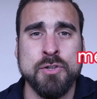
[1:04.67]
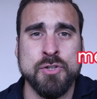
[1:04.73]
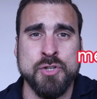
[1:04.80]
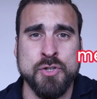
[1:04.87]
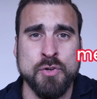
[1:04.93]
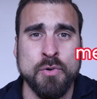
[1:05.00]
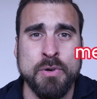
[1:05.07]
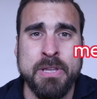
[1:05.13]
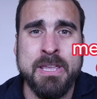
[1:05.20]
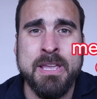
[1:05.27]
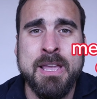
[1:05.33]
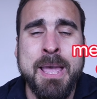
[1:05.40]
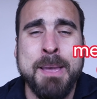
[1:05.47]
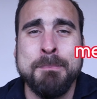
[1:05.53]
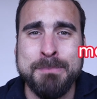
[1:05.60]
soy,
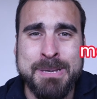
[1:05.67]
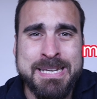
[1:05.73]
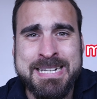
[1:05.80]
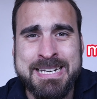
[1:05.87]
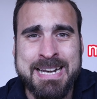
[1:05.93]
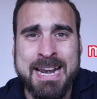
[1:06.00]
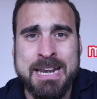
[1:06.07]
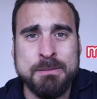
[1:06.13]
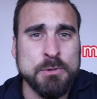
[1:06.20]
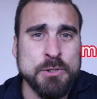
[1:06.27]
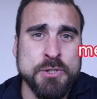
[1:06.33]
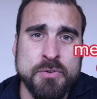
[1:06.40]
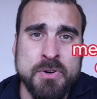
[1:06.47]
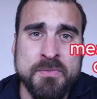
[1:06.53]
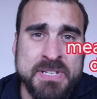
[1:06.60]
meat and animal
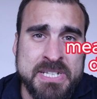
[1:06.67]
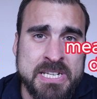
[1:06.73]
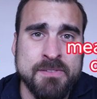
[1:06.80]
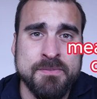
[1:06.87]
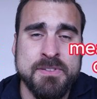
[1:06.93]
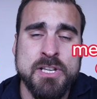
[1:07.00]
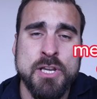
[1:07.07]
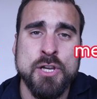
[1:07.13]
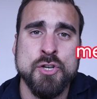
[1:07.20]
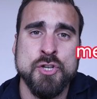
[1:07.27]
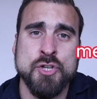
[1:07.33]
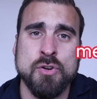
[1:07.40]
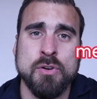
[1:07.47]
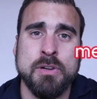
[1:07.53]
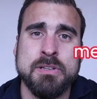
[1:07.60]
derivatives,
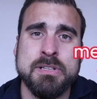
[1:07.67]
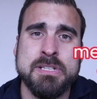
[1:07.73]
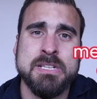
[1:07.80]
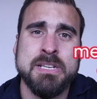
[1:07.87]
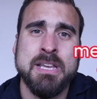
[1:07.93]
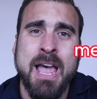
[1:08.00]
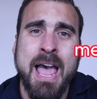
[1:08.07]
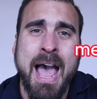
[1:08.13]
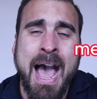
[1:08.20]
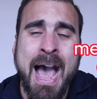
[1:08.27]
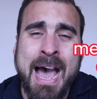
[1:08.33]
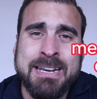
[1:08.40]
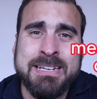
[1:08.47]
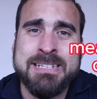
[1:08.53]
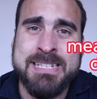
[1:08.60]
sugars,
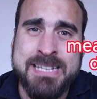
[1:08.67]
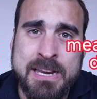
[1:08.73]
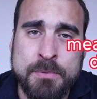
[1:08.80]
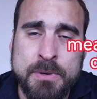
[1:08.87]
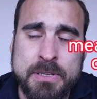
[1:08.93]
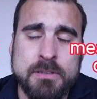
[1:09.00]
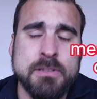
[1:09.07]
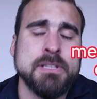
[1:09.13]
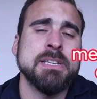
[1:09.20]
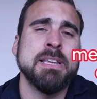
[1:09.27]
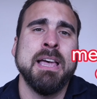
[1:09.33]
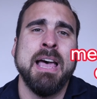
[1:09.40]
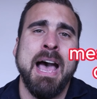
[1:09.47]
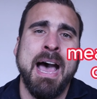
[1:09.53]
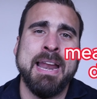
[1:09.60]
and cereals.
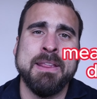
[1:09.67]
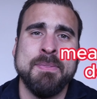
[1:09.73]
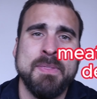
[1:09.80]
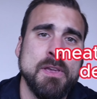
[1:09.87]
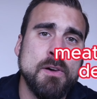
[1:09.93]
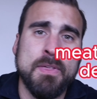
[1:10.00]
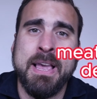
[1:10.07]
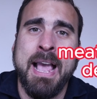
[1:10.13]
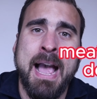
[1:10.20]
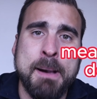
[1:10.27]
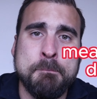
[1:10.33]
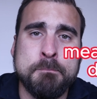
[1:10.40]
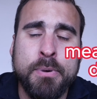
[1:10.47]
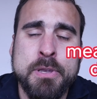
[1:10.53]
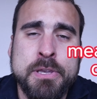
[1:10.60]
And in the other
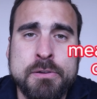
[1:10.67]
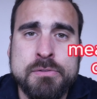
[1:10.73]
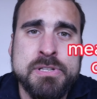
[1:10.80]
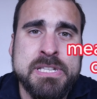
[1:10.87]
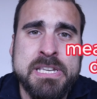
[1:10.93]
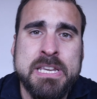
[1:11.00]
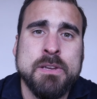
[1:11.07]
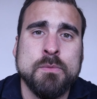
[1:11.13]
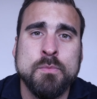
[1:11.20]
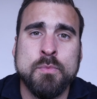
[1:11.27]
camp, you see